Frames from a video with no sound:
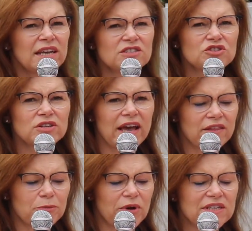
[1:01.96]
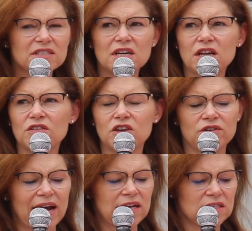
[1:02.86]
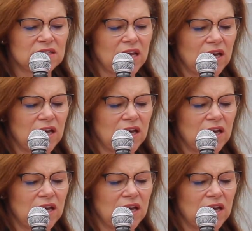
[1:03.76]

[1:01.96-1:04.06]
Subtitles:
Yesterday, the President of the United